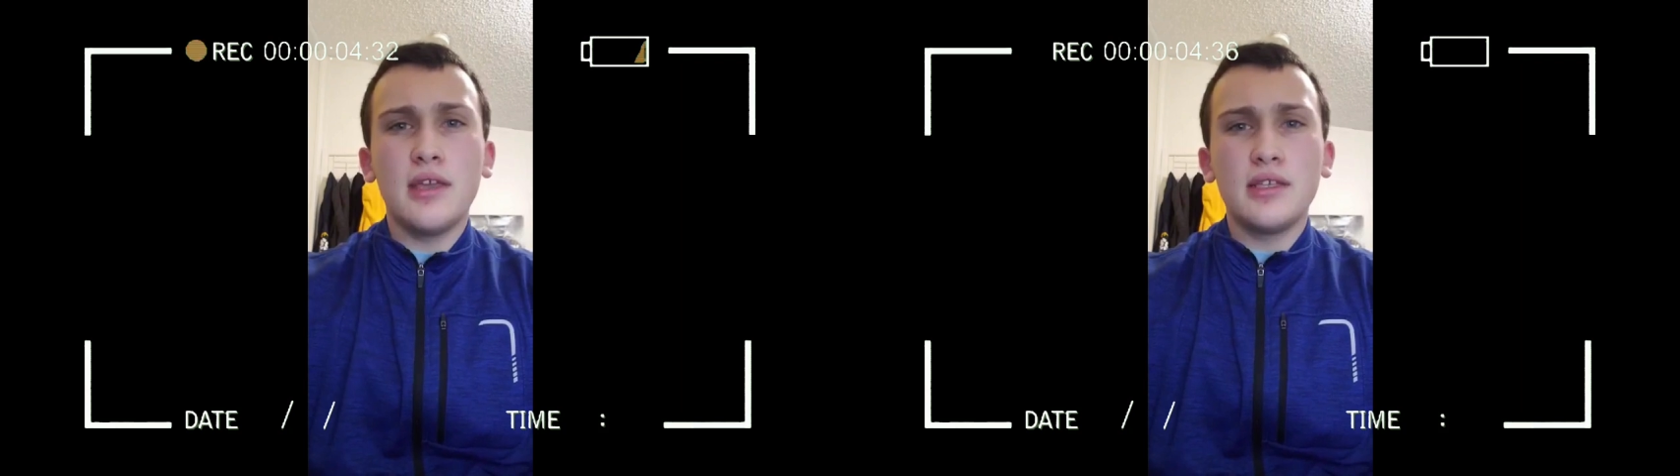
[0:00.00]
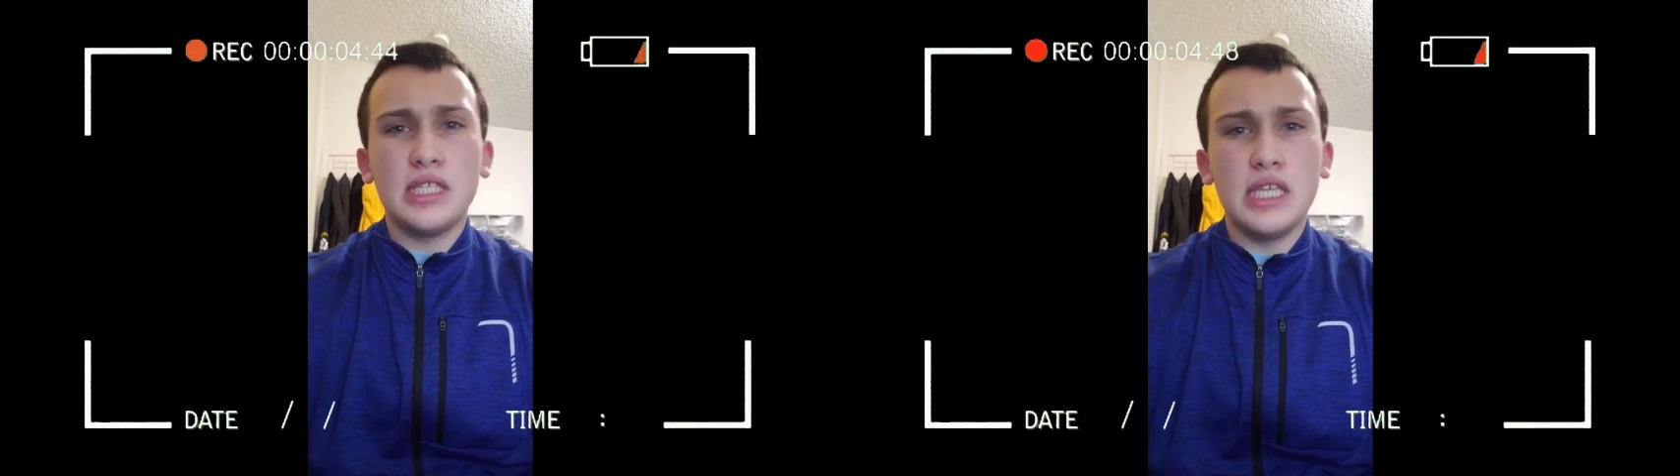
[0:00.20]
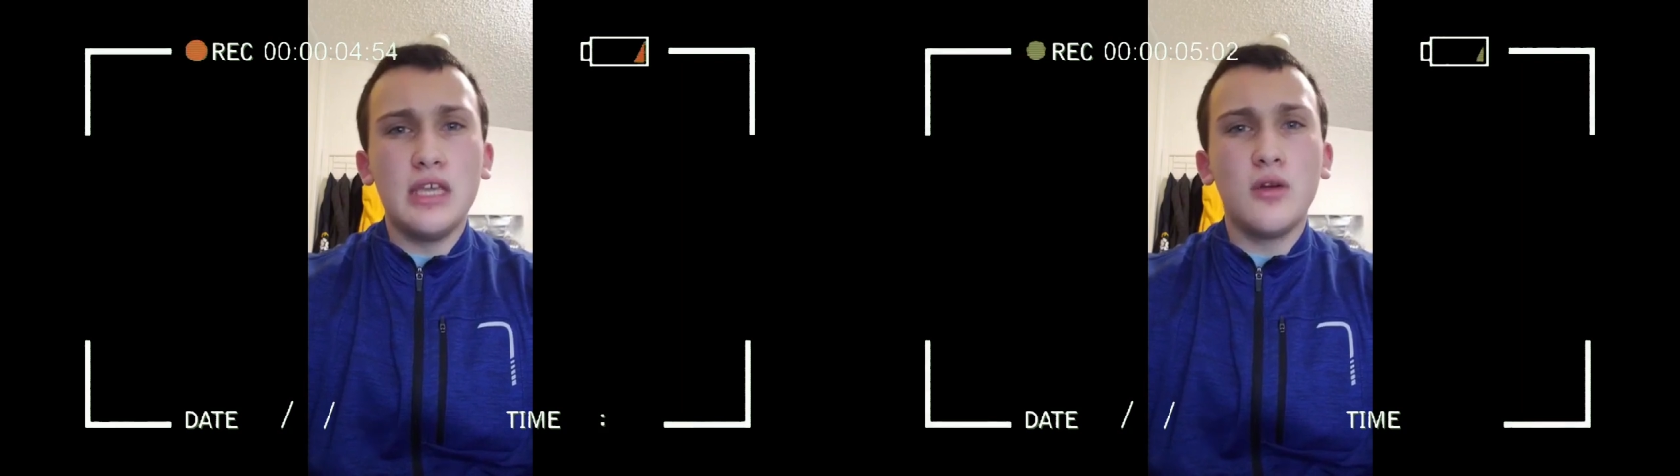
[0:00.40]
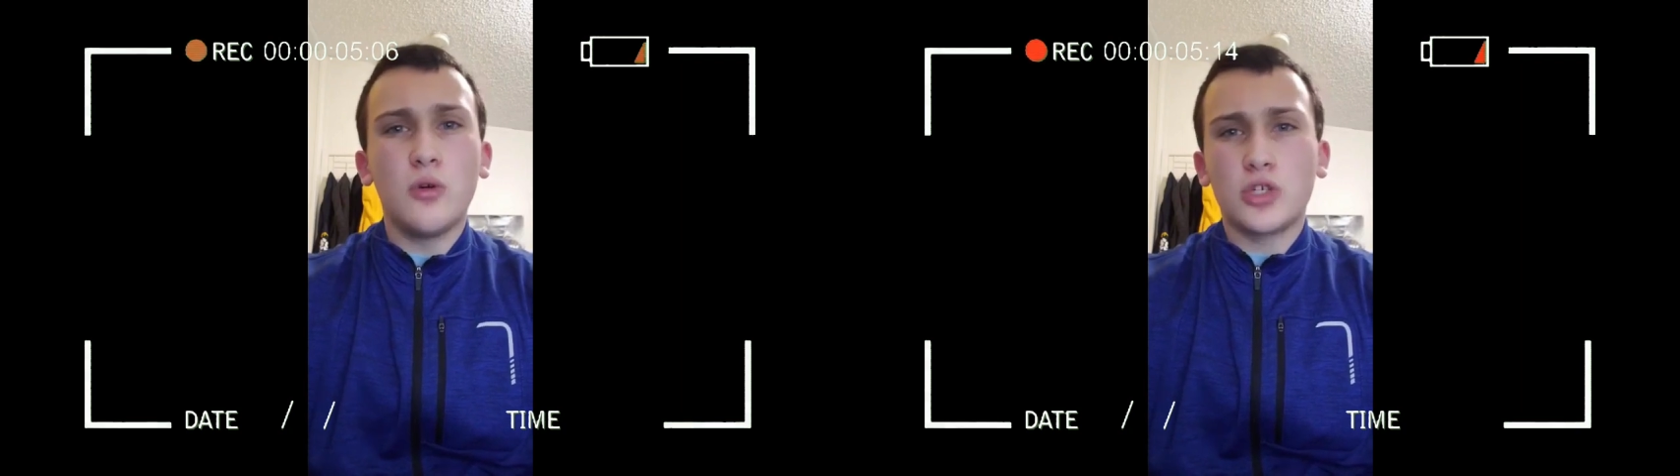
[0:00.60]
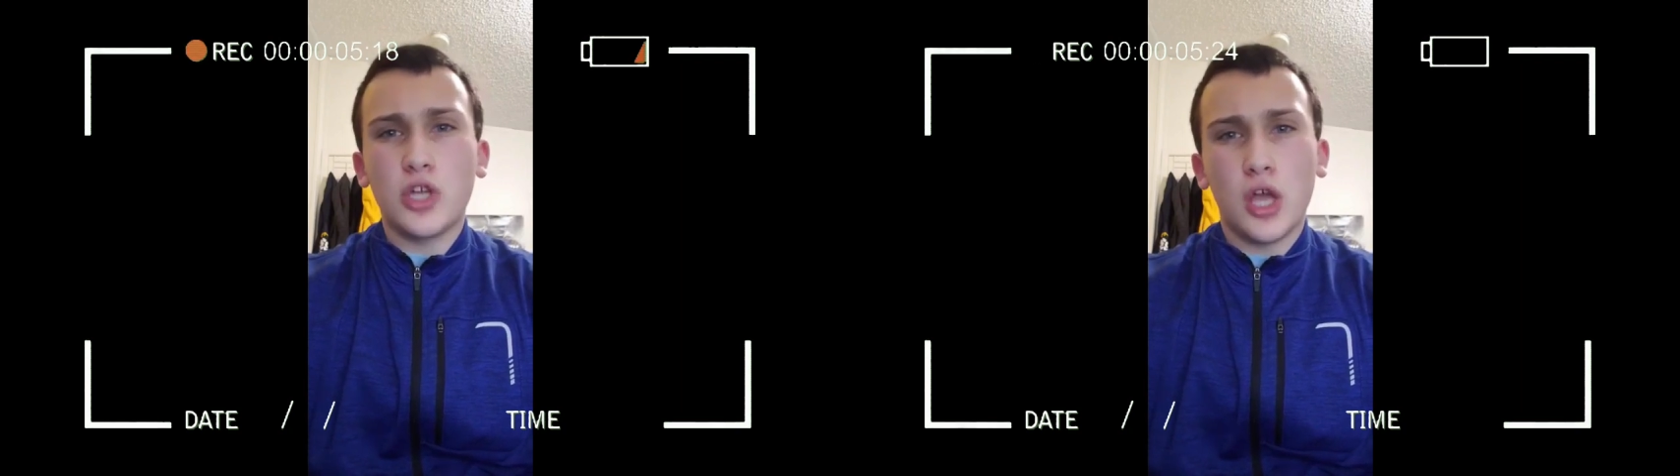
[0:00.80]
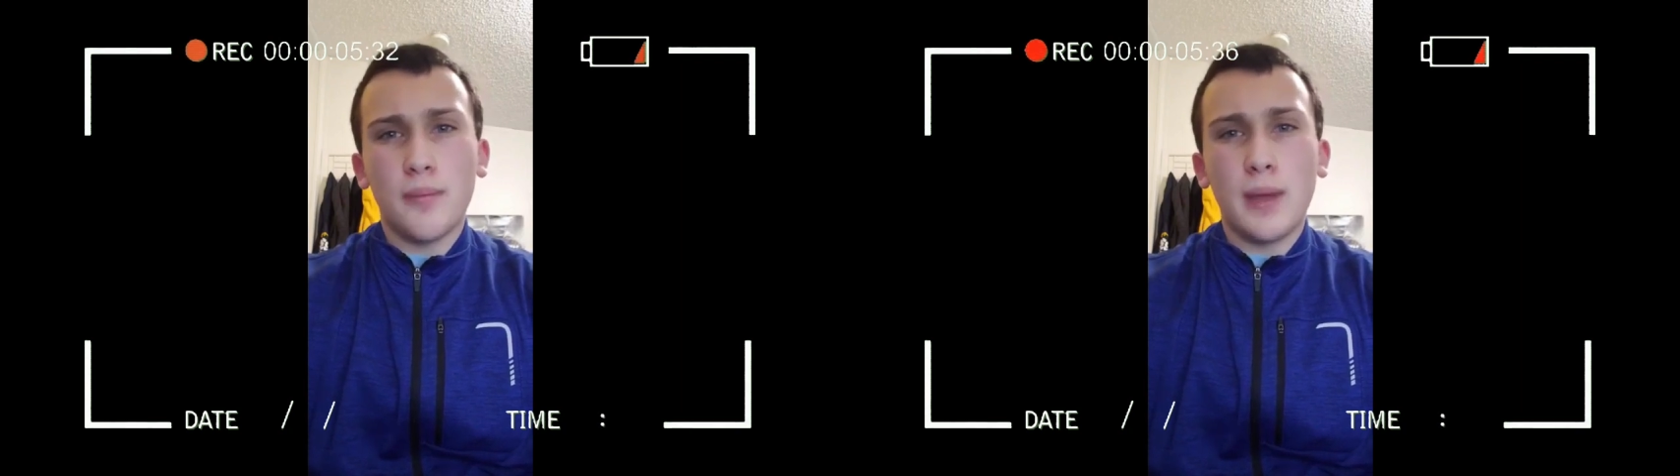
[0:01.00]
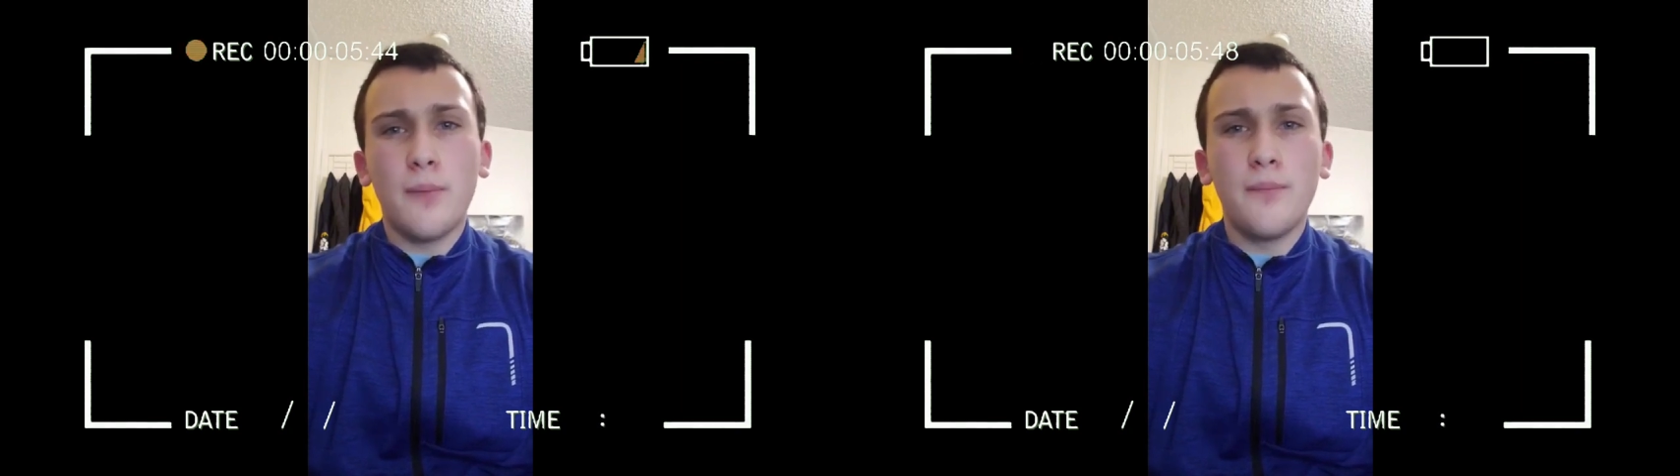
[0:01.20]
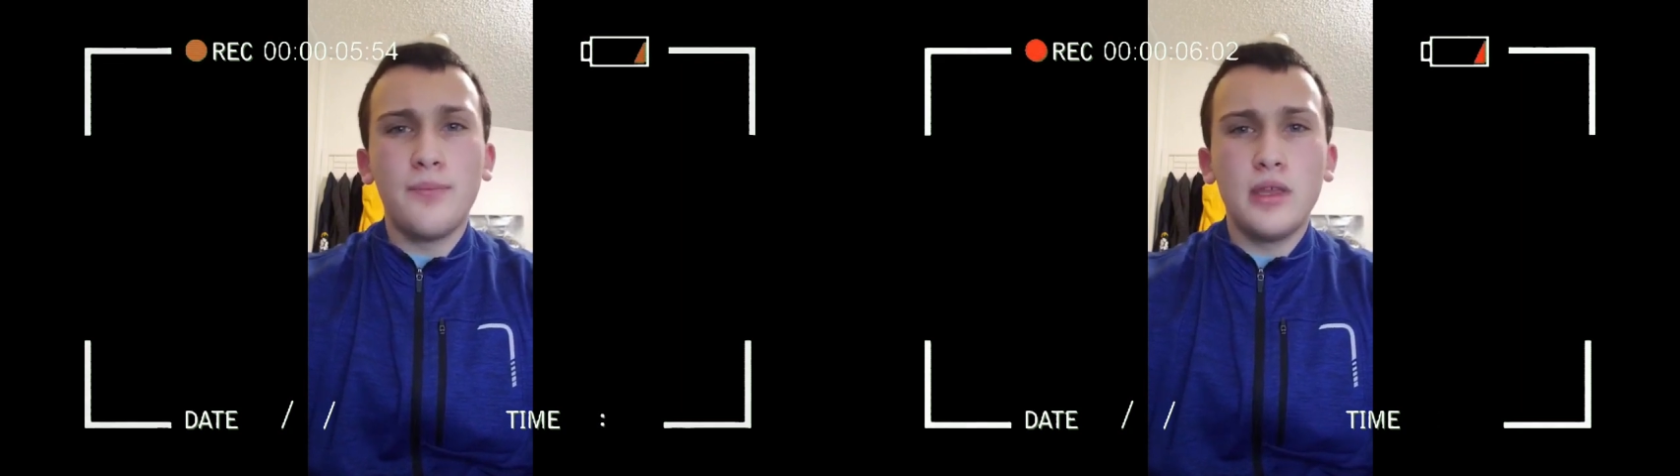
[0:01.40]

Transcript: see, or talk about?